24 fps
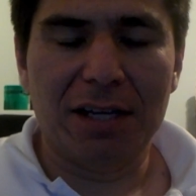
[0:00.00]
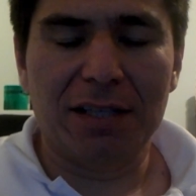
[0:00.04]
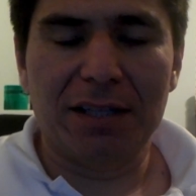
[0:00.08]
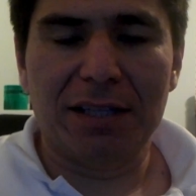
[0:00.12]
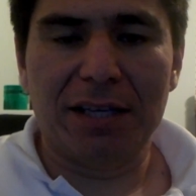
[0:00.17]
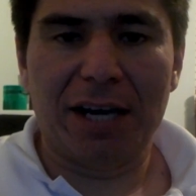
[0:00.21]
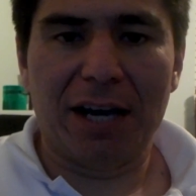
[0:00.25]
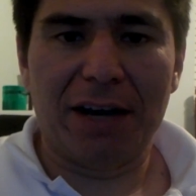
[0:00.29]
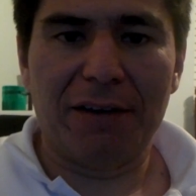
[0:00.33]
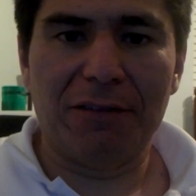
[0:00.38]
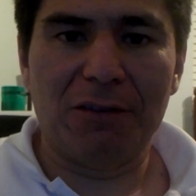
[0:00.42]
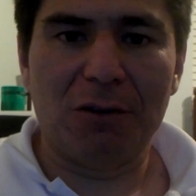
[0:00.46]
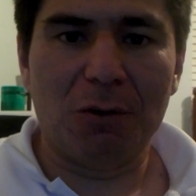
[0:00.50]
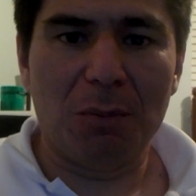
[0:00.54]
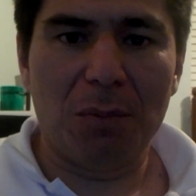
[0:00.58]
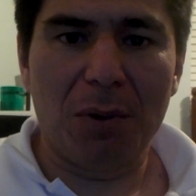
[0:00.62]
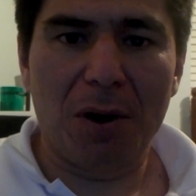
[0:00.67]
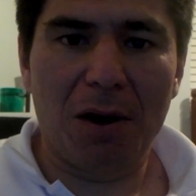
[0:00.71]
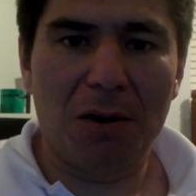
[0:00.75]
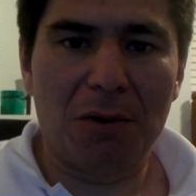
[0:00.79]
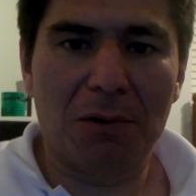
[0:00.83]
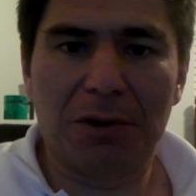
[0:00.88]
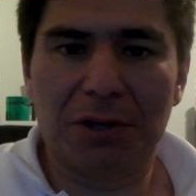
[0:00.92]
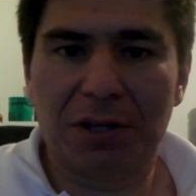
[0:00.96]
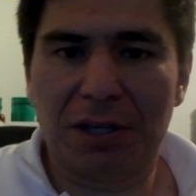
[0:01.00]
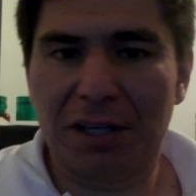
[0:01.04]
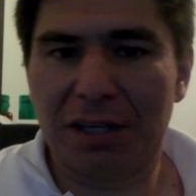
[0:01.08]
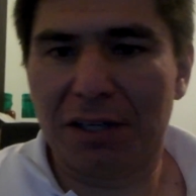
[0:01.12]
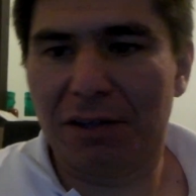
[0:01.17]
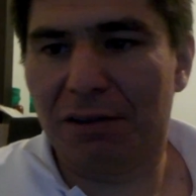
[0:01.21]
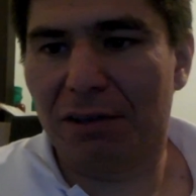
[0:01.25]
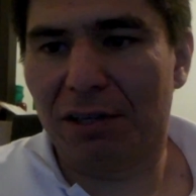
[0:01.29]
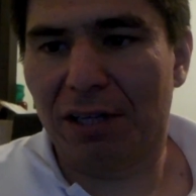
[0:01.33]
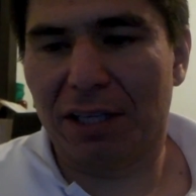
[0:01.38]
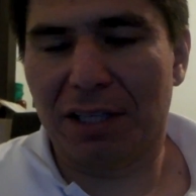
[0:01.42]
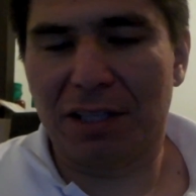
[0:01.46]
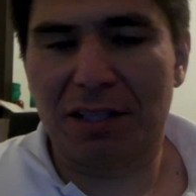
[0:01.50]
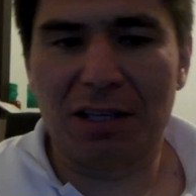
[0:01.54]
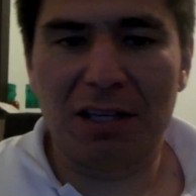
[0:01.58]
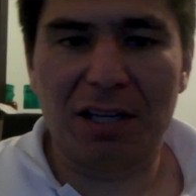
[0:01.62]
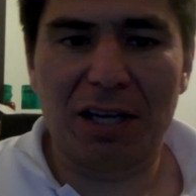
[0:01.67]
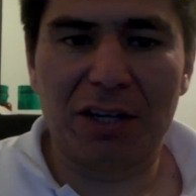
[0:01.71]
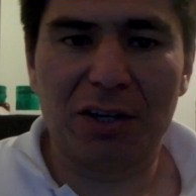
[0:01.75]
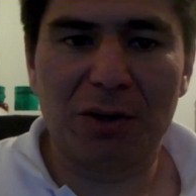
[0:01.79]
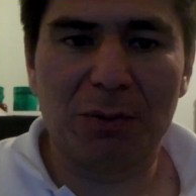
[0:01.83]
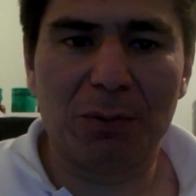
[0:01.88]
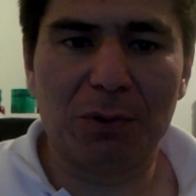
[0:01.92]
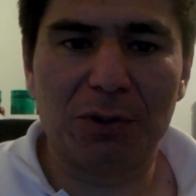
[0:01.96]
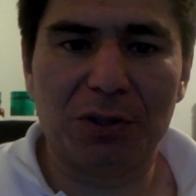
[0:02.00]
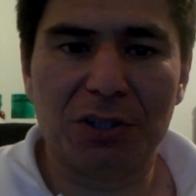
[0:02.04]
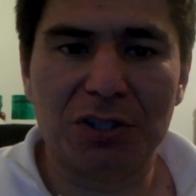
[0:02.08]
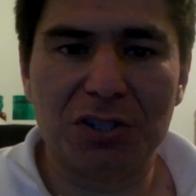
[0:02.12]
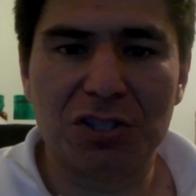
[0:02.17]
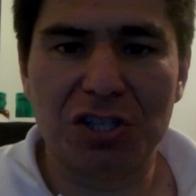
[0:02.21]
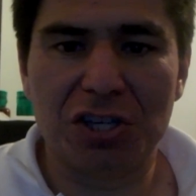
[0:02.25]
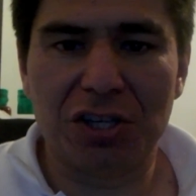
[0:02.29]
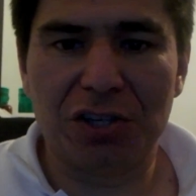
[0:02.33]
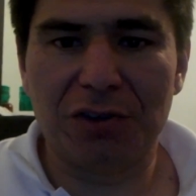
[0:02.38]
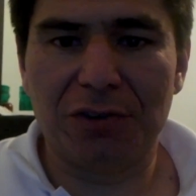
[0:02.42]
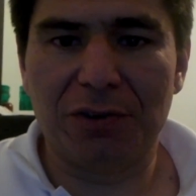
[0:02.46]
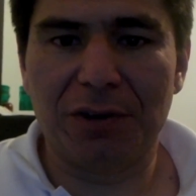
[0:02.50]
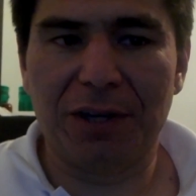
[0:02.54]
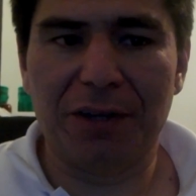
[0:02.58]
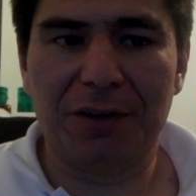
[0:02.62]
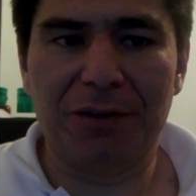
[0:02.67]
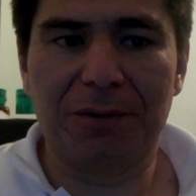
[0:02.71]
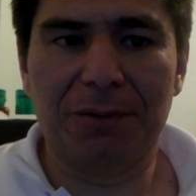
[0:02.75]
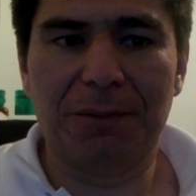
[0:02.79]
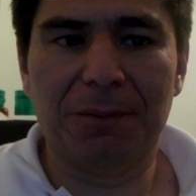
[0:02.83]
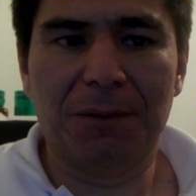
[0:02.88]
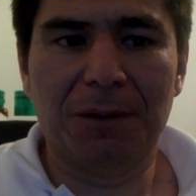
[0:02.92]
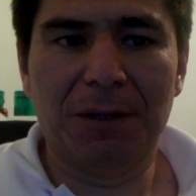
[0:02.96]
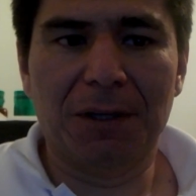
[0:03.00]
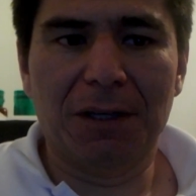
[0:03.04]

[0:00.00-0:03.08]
they have no power, they're gonna like light up with the generator.